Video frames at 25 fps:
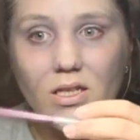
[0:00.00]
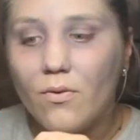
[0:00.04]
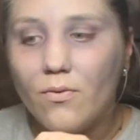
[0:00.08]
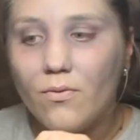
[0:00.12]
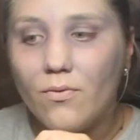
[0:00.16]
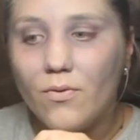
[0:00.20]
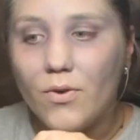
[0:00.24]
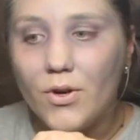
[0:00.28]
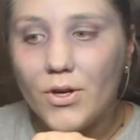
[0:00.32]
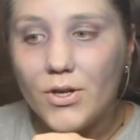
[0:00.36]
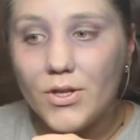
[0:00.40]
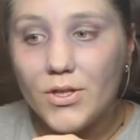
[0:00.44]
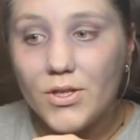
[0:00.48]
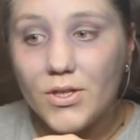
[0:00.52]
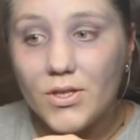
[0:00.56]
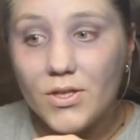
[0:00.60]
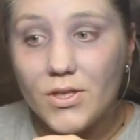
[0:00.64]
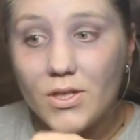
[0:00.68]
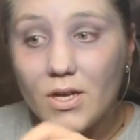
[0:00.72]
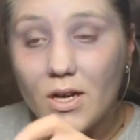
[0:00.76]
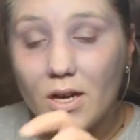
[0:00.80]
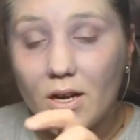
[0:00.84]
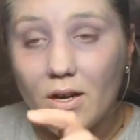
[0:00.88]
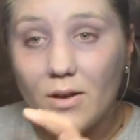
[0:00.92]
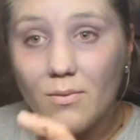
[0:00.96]

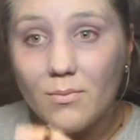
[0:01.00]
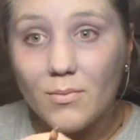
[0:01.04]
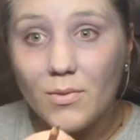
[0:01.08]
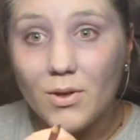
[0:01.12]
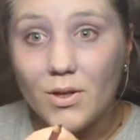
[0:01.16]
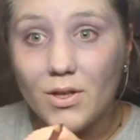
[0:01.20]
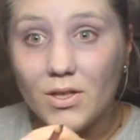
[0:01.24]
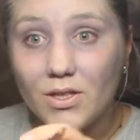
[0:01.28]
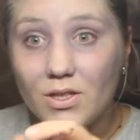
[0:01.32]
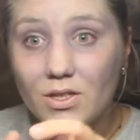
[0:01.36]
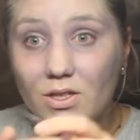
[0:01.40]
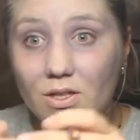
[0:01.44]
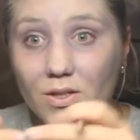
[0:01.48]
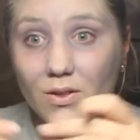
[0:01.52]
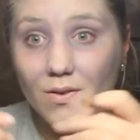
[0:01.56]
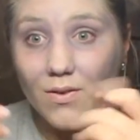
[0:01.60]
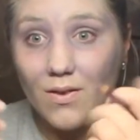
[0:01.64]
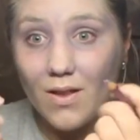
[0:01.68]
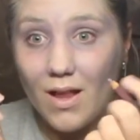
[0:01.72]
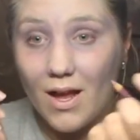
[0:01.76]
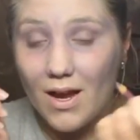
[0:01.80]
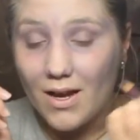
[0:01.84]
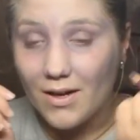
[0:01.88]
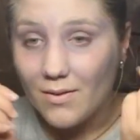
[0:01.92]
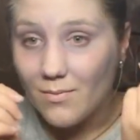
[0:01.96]
First, I'm going to
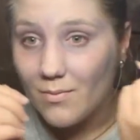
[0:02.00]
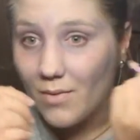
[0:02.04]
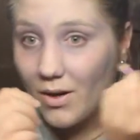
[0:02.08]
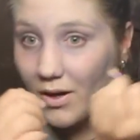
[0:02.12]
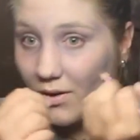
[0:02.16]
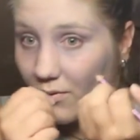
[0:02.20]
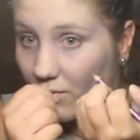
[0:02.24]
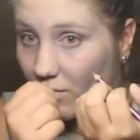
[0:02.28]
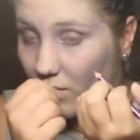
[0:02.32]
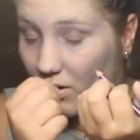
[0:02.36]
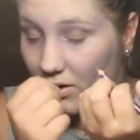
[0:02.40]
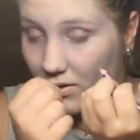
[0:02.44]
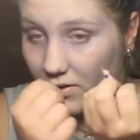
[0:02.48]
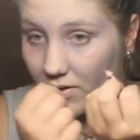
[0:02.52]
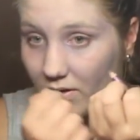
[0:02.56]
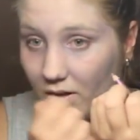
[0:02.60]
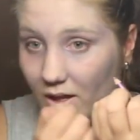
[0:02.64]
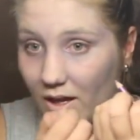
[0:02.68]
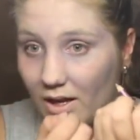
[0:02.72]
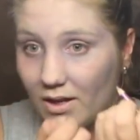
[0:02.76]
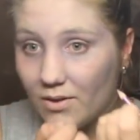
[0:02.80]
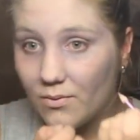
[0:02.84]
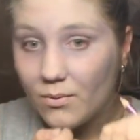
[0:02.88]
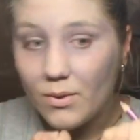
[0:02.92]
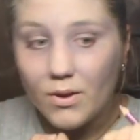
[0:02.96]
line my
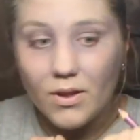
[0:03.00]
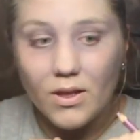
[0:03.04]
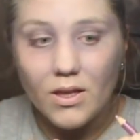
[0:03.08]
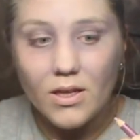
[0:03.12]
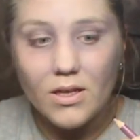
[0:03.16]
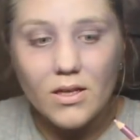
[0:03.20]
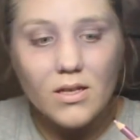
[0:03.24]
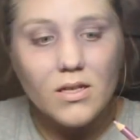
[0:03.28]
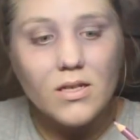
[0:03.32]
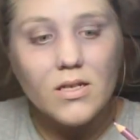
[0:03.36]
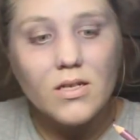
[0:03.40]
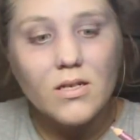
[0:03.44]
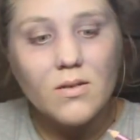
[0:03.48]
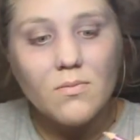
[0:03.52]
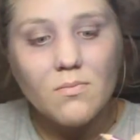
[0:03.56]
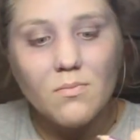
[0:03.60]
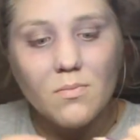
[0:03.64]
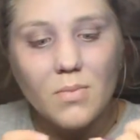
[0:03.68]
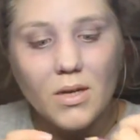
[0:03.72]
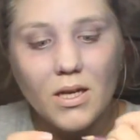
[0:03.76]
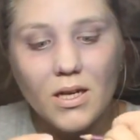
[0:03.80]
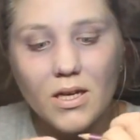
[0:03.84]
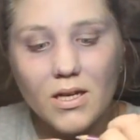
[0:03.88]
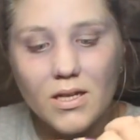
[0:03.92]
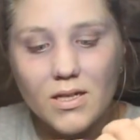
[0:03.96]
waterline with it
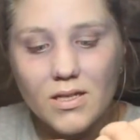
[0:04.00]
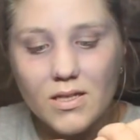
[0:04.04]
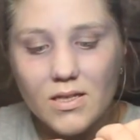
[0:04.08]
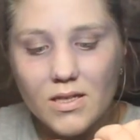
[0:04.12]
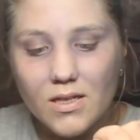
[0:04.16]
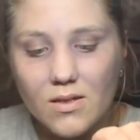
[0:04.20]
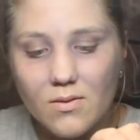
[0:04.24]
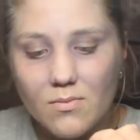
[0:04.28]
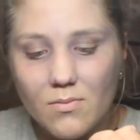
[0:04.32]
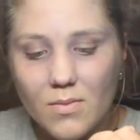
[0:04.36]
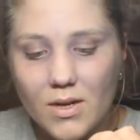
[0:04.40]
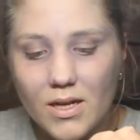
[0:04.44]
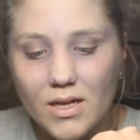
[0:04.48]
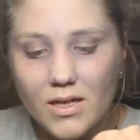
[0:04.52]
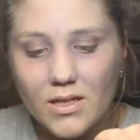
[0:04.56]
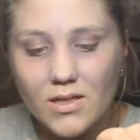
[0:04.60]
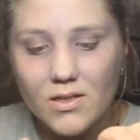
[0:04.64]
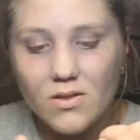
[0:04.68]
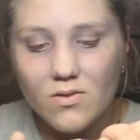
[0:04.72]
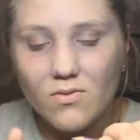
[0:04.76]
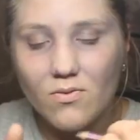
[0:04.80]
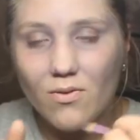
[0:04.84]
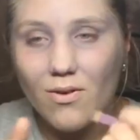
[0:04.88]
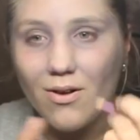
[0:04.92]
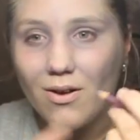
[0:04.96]
because it
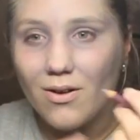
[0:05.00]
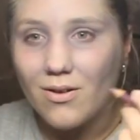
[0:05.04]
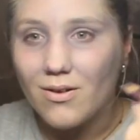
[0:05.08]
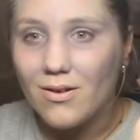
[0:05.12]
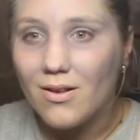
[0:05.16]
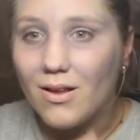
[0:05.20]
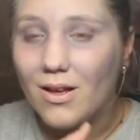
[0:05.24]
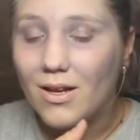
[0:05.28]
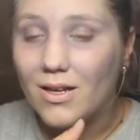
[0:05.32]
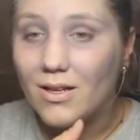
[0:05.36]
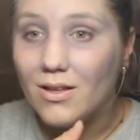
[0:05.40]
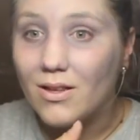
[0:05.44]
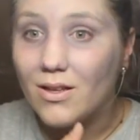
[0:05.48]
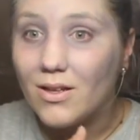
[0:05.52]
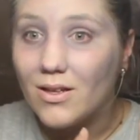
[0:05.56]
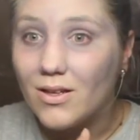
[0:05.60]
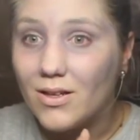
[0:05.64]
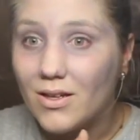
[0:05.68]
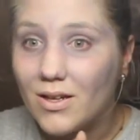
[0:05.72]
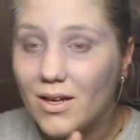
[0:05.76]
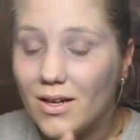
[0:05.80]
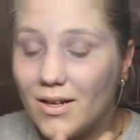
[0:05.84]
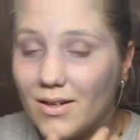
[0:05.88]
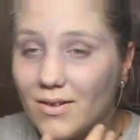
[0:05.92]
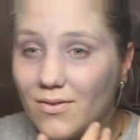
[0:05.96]
makes the waterline
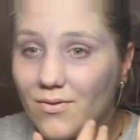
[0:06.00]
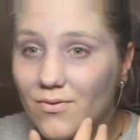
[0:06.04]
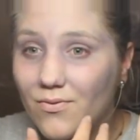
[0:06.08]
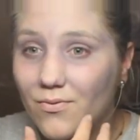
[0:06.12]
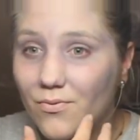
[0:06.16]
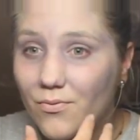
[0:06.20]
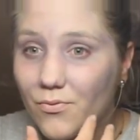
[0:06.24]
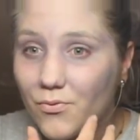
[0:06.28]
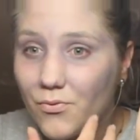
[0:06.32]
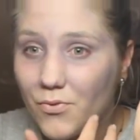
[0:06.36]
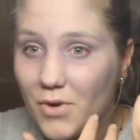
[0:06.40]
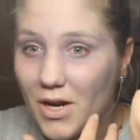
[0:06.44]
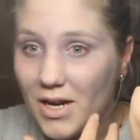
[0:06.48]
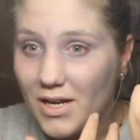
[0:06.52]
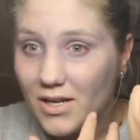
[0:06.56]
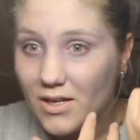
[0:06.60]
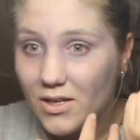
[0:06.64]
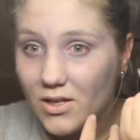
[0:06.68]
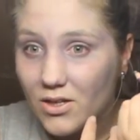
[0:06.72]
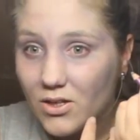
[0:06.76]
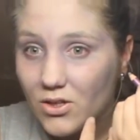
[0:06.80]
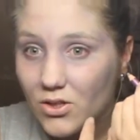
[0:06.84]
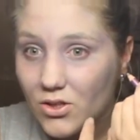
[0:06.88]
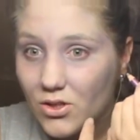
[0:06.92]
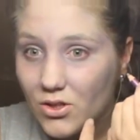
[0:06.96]
look kind of
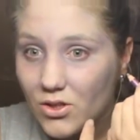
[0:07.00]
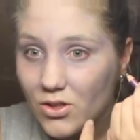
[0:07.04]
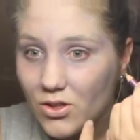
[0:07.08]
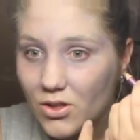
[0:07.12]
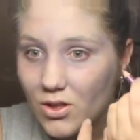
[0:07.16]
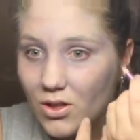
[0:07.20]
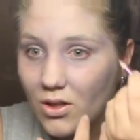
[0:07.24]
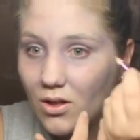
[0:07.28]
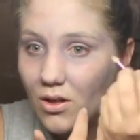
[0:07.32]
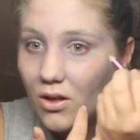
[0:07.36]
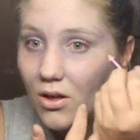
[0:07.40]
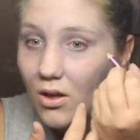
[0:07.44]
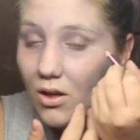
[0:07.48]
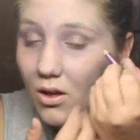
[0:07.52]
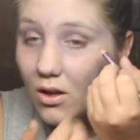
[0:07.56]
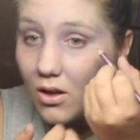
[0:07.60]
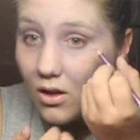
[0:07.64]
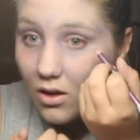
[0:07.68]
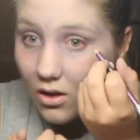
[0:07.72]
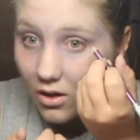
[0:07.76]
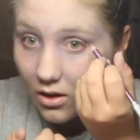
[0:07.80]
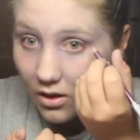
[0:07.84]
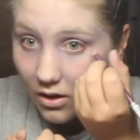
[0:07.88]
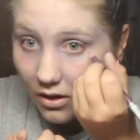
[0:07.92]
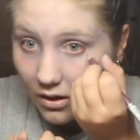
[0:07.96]
reddish
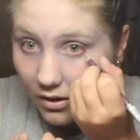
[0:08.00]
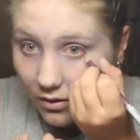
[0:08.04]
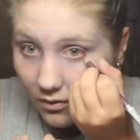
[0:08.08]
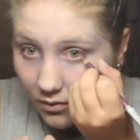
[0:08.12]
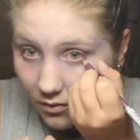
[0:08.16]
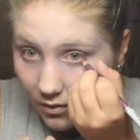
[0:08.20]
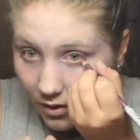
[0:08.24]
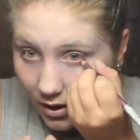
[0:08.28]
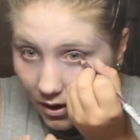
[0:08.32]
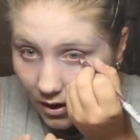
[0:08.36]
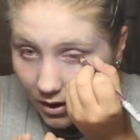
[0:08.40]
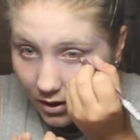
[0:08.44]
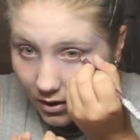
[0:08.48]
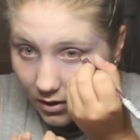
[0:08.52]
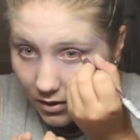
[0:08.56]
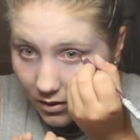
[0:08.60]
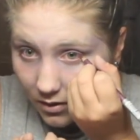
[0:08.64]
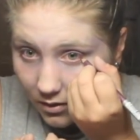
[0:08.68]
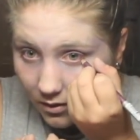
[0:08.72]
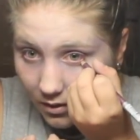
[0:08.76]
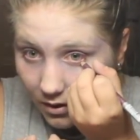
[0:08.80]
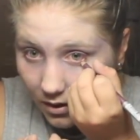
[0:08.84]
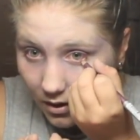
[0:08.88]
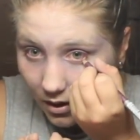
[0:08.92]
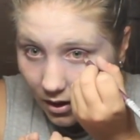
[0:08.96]
if I
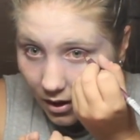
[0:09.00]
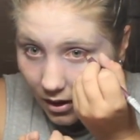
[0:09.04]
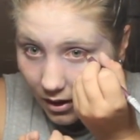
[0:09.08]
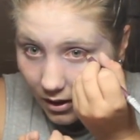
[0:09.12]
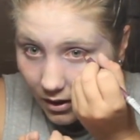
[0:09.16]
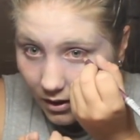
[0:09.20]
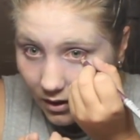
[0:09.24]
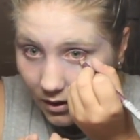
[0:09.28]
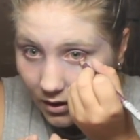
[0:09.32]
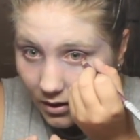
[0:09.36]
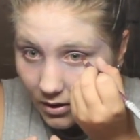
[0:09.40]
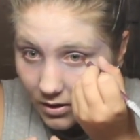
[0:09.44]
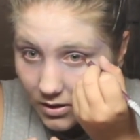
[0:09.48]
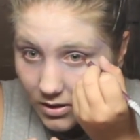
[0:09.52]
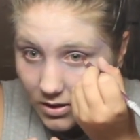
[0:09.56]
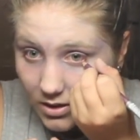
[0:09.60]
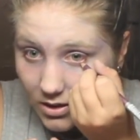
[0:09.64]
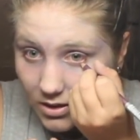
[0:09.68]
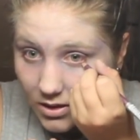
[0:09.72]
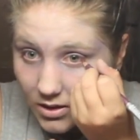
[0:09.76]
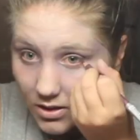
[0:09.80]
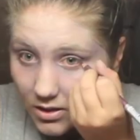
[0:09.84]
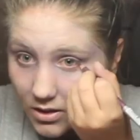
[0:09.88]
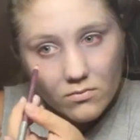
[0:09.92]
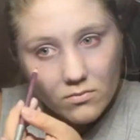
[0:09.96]
do it like
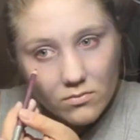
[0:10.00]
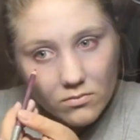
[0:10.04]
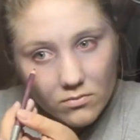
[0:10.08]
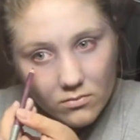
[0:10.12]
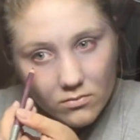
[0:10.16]
this.